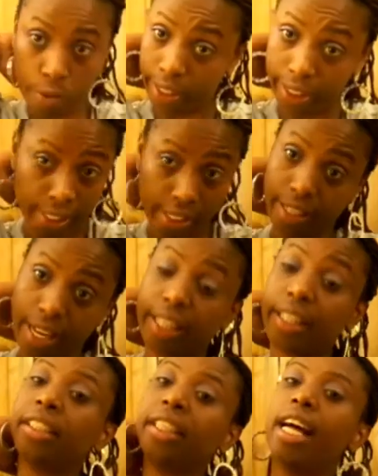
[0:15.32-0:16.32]
I really did
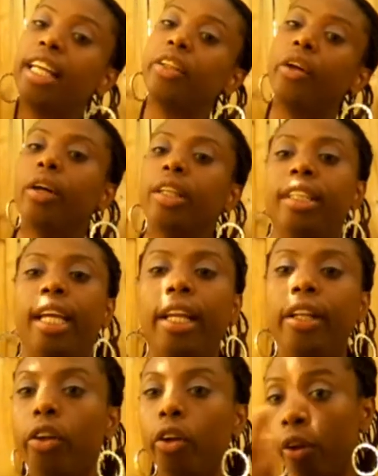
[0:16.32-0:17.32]
like his last song,
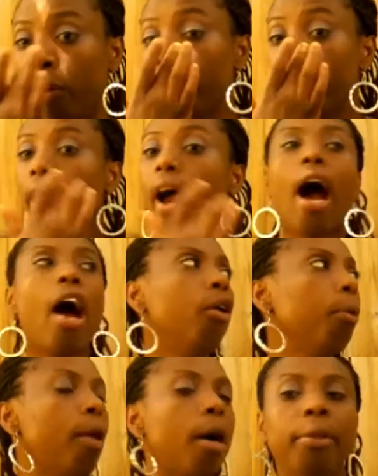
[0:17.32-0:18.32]
Danger.
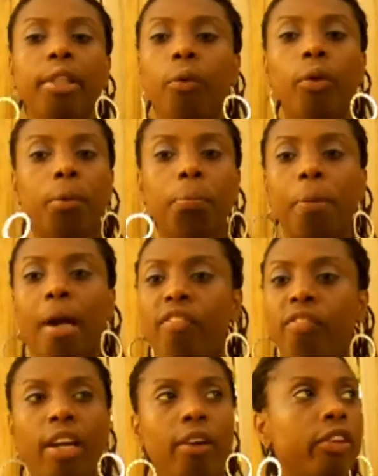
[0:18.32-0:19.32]
I would probably say it was
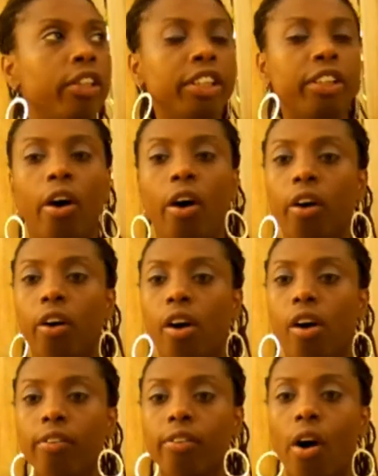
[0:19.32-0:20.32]
my favorite song
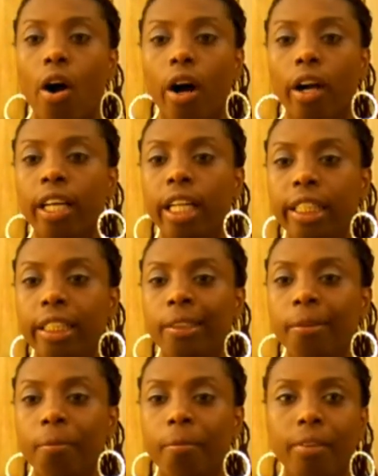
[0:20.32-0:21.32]
of August.
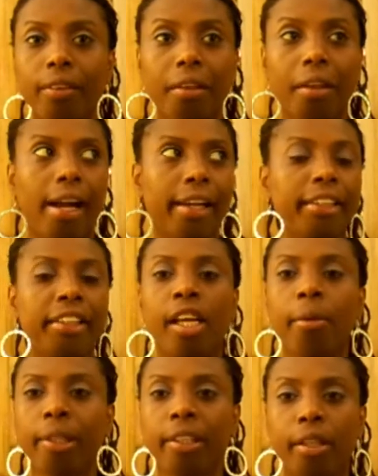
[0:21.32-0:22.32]
I can
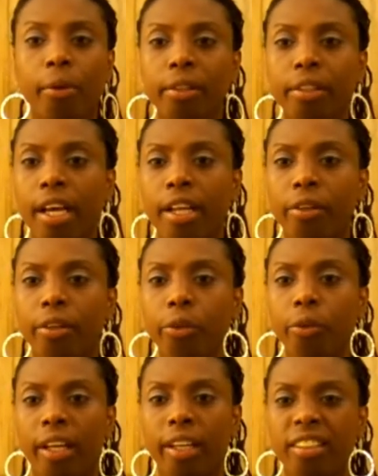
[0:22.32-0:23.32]
say it because I was kind of
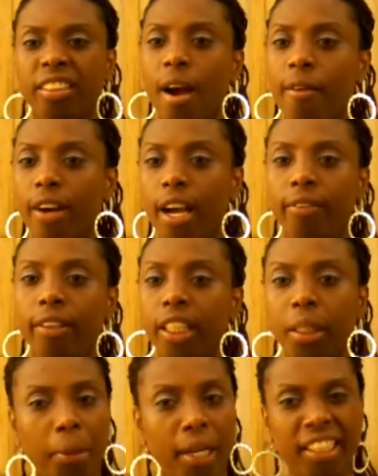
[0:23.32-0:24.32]
going to do like a top five
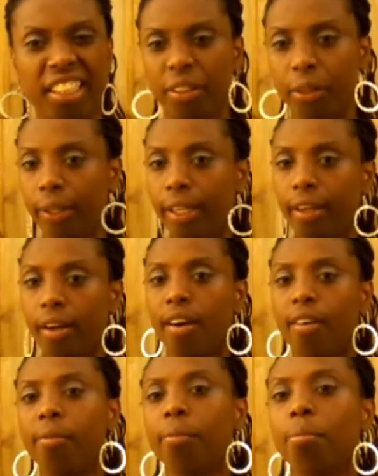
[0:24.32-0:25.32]
list, but I didn't do it,
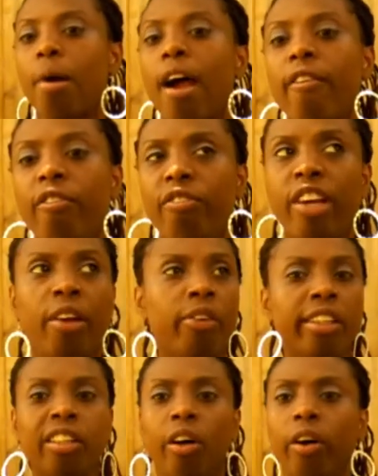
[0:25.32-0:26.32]
of my
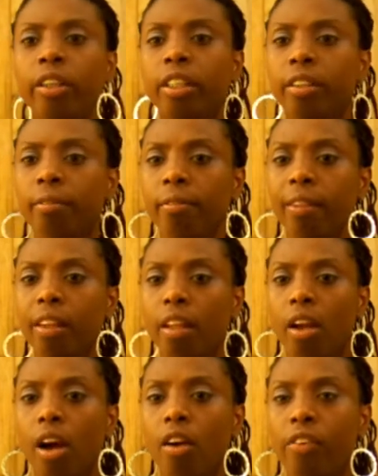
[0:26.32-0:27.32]
favorite songs
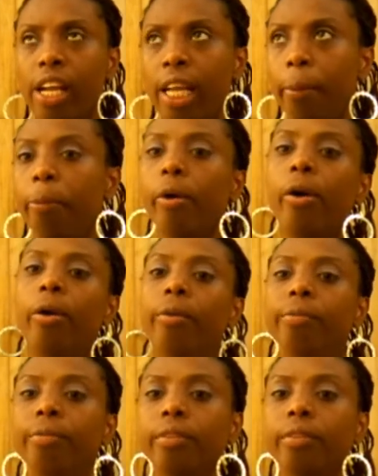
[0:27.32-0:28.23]
of April.